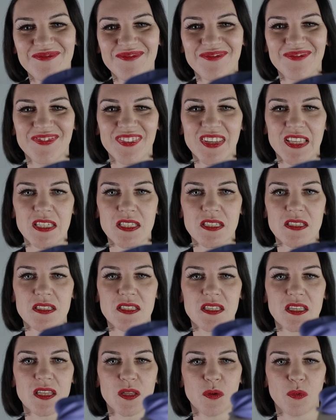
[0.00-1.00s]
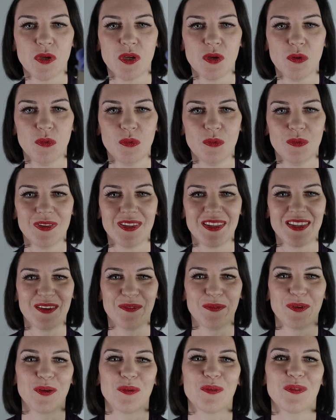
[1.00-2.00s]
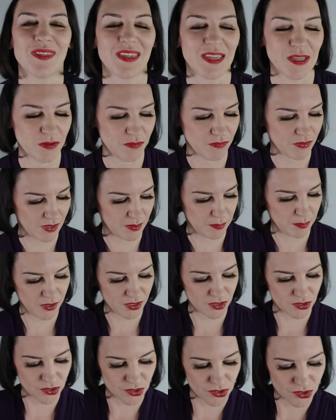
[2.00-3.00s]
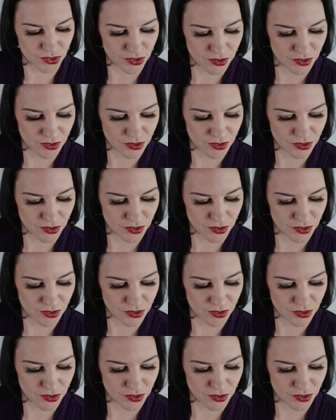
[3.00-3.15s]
Fantastic. There we go. There we go. Thank you very much.